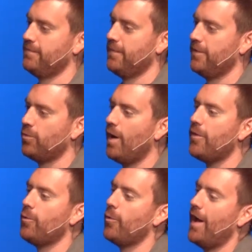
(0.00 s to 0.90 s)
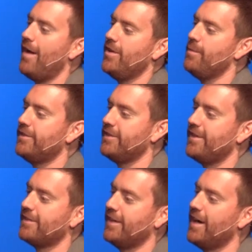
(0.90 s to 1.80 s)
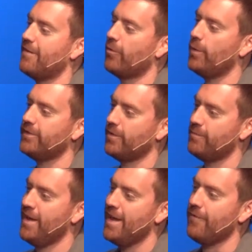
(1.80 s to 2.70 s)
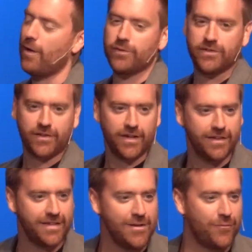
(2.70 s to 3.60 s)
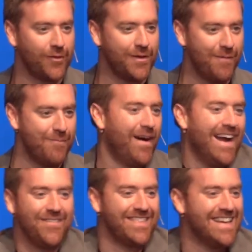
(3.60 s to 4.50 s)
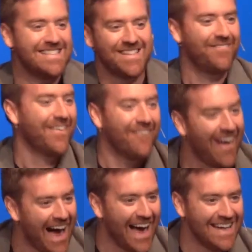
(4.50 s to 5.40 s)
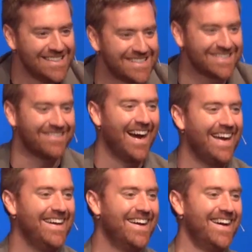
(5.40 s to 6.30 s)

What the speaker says: So why in the world would I have any business asking God for wisdom if I was just gonna continue filling my mind with things that weren't wise, right?